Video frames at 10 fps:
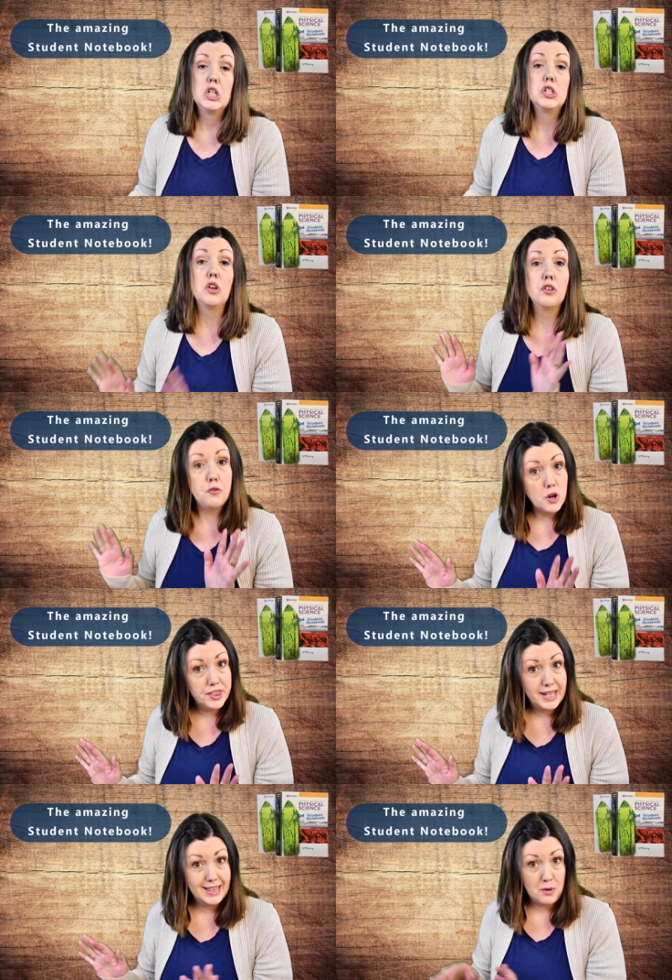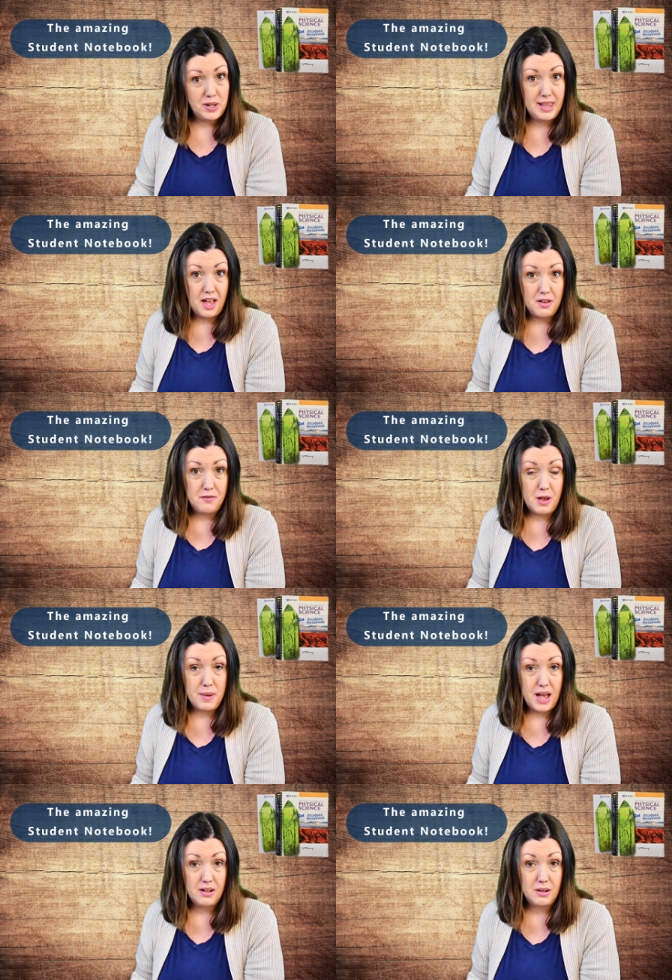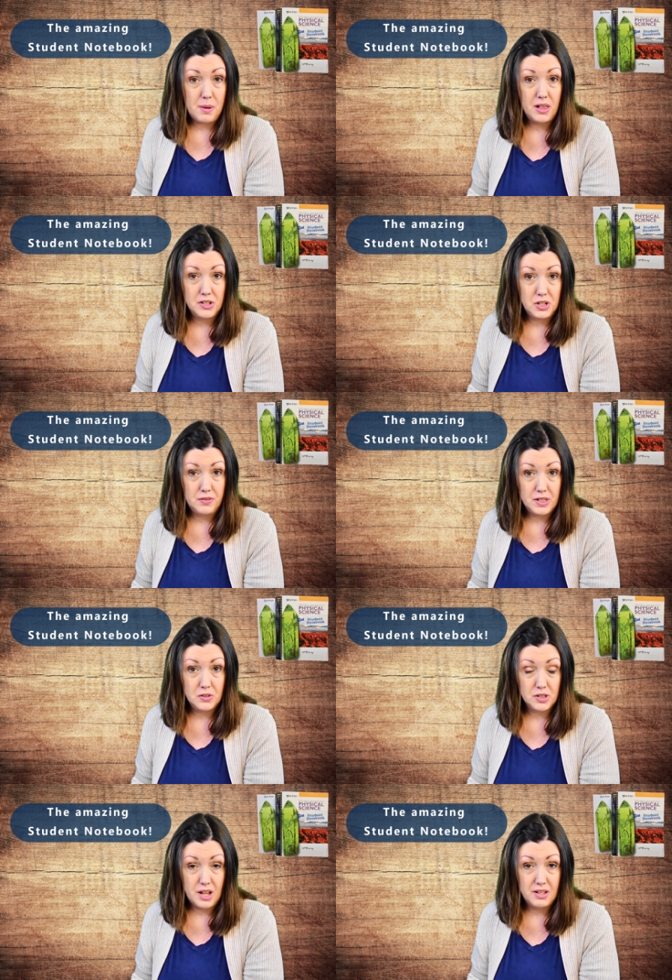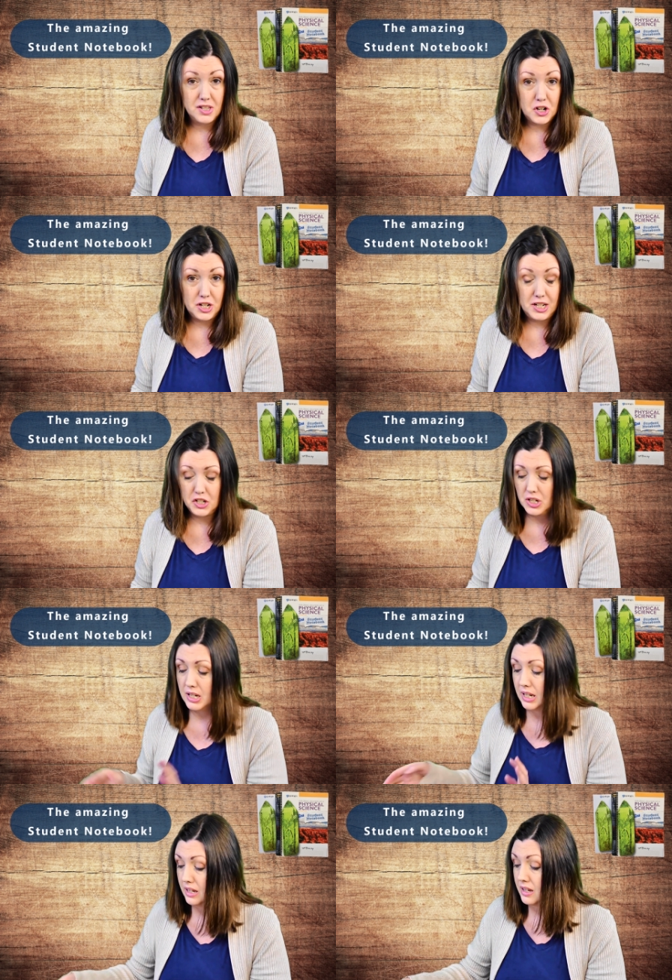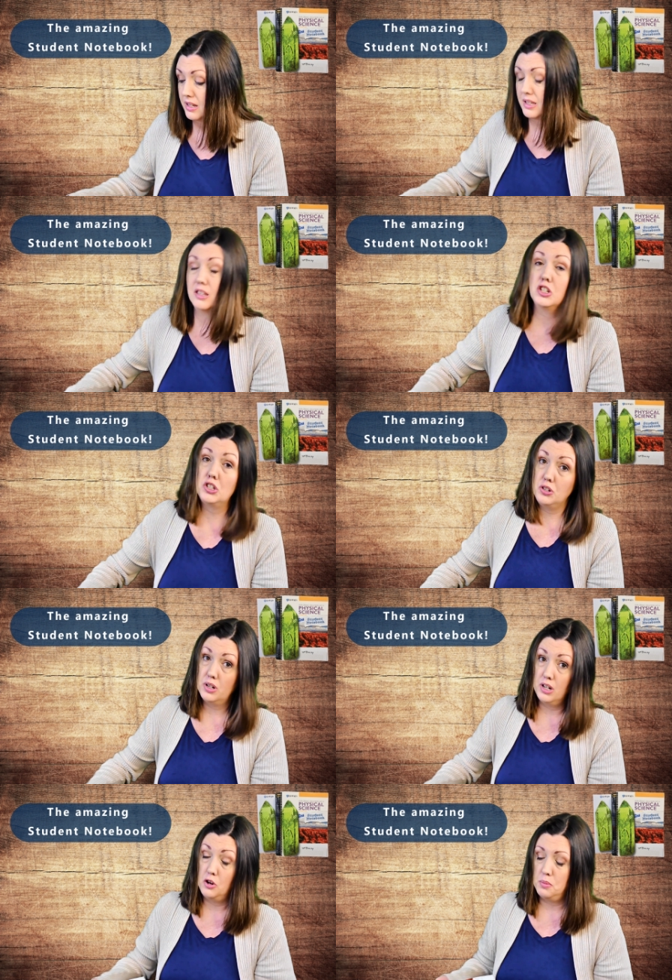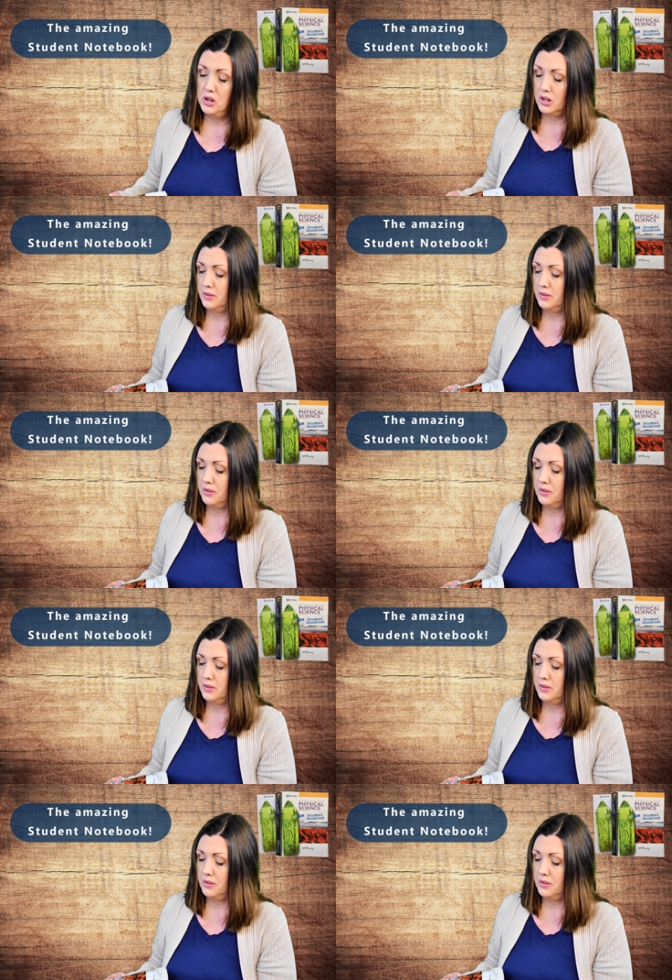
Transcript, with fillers: So the fourth thing that we love about Apologia Physical Science 3rd edition is the student notebook.